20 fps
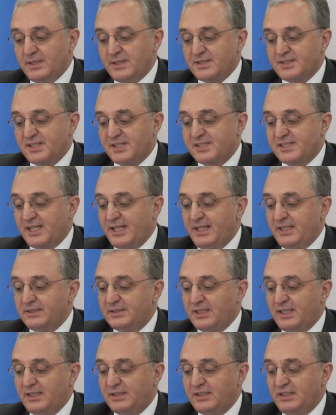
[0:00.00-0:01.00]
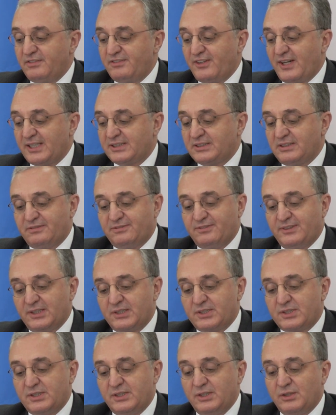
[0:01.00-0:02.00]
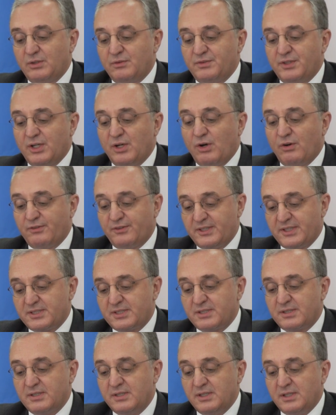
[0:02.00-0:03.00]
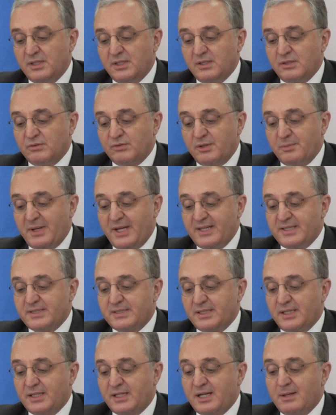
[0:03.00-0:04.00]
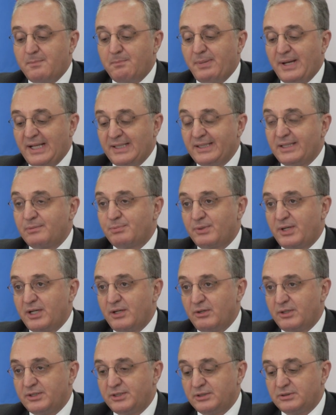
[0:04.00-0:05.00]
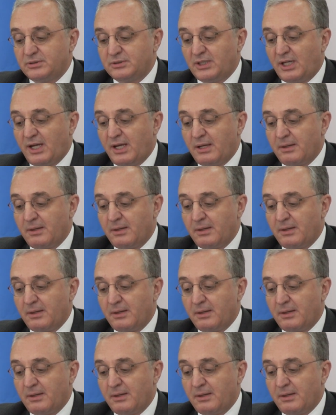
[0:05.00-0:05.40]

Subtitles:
Sustained and effective functioning of the office remains a compelling priority today.